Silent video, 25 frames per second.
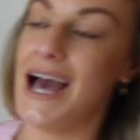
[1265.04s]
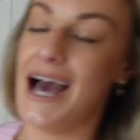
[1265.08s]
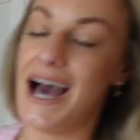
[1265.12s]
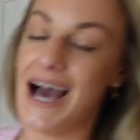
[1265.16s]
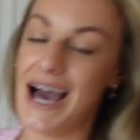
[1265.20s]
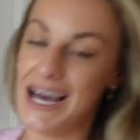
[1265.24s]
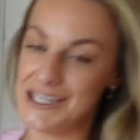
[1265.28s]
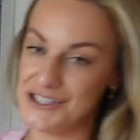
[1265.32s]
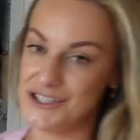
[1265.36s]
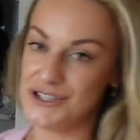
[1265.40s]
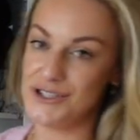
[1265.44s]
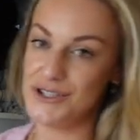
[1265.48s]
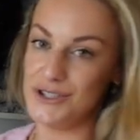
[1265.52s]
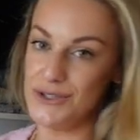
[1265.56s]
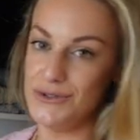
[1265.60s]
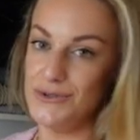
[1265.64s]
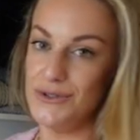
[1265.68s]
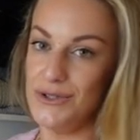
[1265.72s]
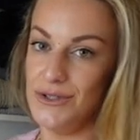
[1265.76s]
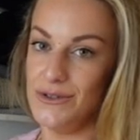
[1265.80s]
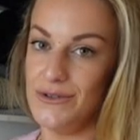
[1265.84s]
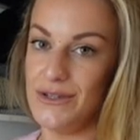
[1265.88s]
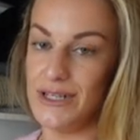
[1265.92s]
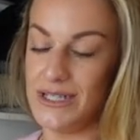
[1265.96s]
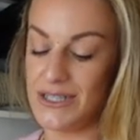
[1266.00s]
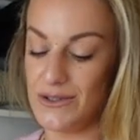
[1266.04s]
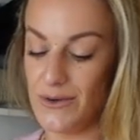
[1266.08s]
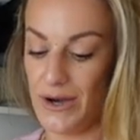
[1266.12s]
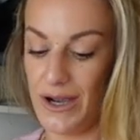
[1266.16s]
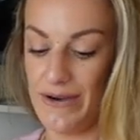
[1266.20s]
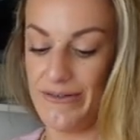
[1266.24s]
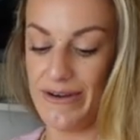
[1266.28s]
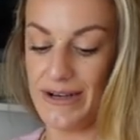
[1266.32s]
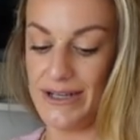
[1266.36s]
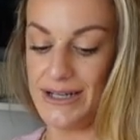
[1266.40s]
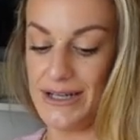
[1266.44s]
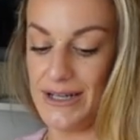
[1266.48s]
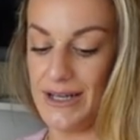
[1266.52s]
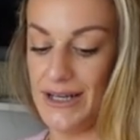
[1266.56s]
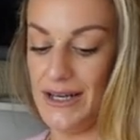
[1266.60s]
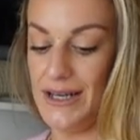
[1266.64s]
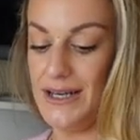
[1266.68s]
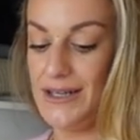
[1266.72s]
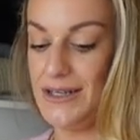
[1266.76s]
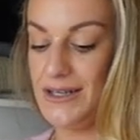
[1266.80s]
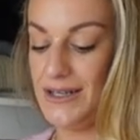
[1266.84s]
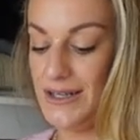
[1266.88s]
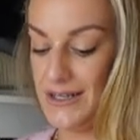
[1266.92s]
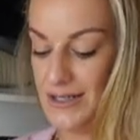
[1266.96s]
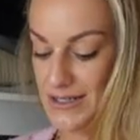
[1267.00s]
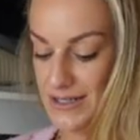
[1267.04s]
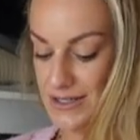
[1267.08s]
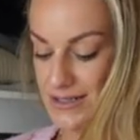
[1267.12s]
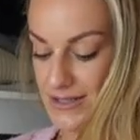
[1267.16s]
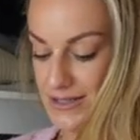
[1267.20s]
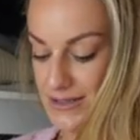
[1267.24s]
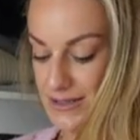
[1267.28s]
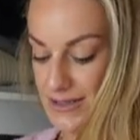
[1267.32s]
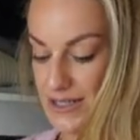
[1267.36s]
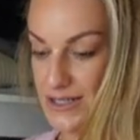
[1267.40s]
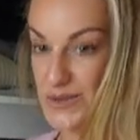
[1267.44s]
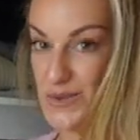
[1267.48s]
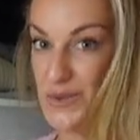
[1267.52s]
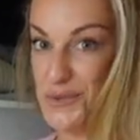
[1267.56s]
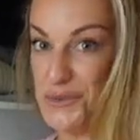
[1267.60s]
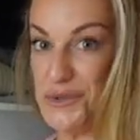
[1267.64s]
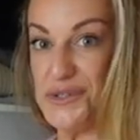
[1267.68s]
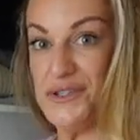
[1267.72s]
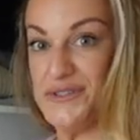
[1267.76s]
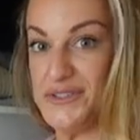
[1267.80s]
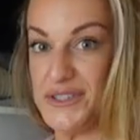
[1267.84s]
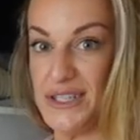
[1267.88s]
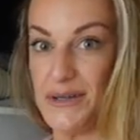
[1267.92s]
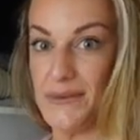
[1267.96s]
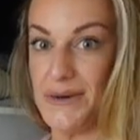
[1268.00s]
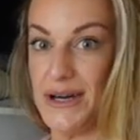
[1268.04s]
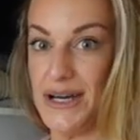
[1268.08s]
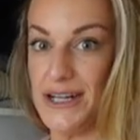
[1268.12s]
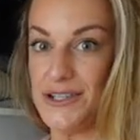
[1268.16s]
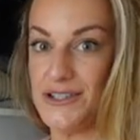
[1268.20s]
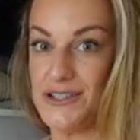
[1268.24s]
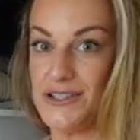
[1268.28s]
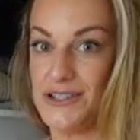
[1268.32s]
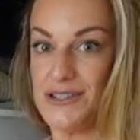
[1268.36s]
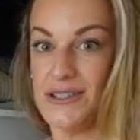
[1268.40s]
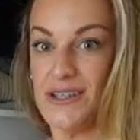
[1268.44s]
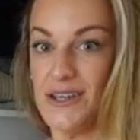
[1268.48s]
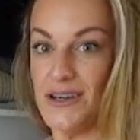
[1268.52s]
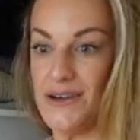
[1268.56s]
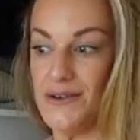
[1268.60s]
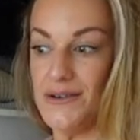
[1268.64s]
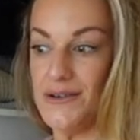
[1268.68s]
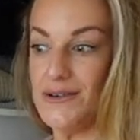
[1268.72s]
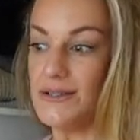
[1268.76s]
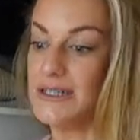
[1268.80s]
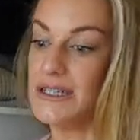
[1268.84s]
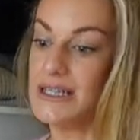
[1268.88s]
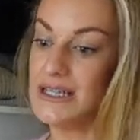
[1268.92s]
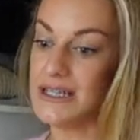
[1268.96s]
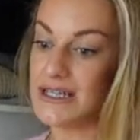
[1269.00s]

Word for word: I just do do this quite regular because we move so much. So